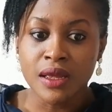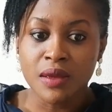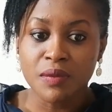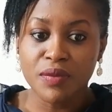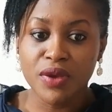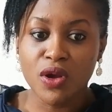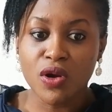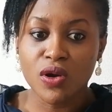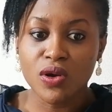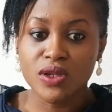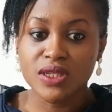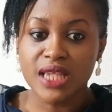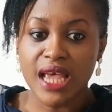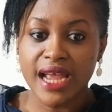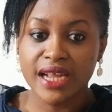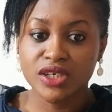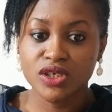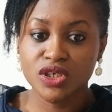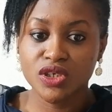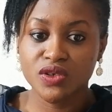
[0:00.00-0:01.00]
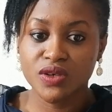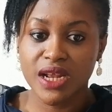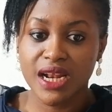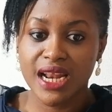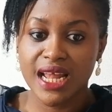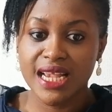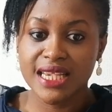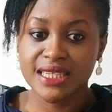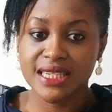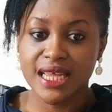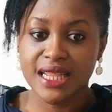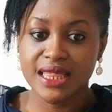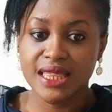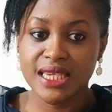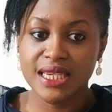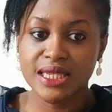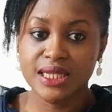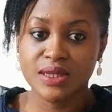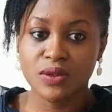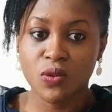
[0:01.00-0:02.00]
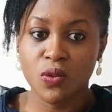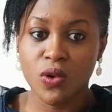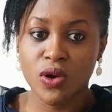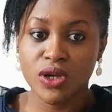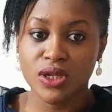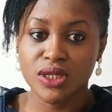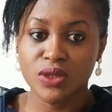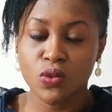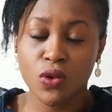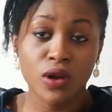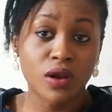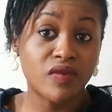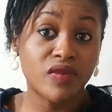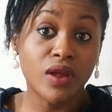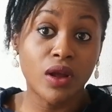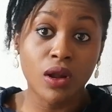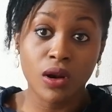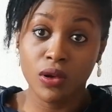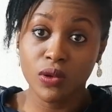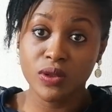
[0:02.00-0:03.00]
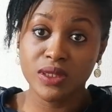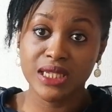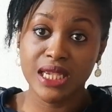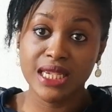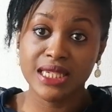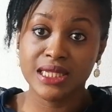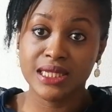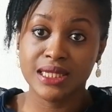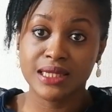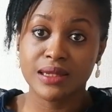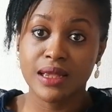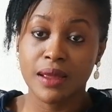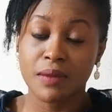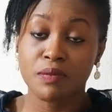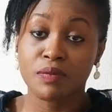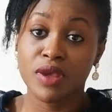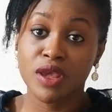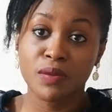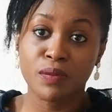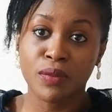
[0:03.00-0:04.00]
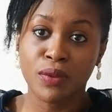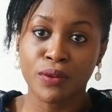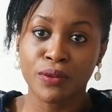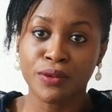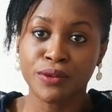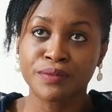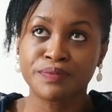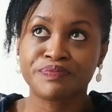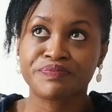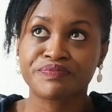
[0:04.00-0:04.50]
because I just realized that this was one of the closest people